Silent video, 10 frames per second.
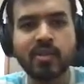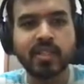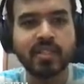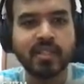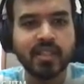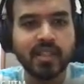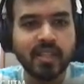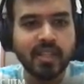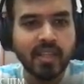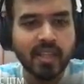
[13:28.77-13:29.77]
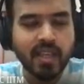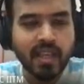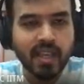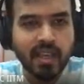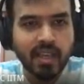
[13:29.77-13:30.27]

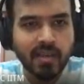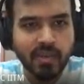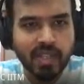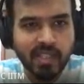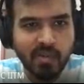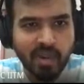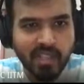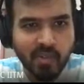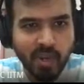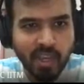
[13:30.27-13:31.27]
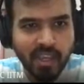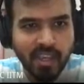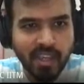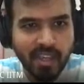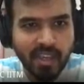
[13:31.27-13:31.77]
I was very surprised
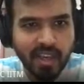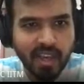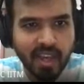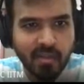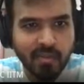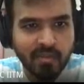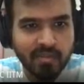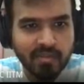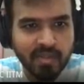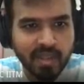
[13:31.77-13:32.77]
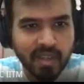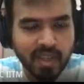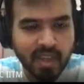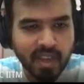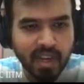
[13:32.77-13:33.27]
why
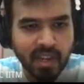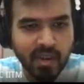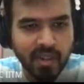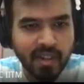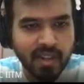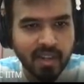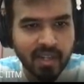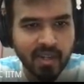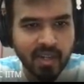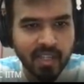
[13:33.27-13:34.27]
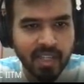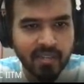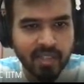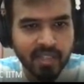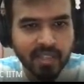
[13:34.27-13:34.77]
clear all did not clear
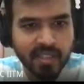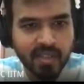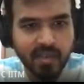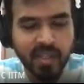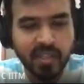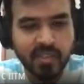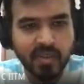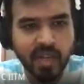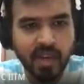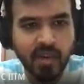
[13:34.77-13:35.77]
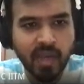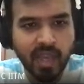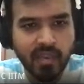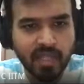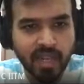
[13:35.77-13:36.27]
everything. Okay, so now I
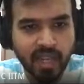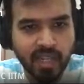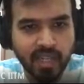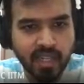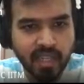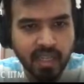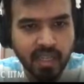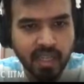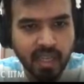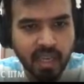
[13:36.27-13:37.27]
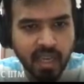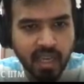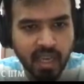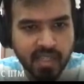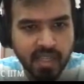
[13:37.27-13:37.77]
have the right
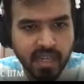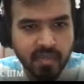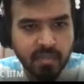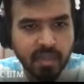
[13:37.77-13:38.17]
setup.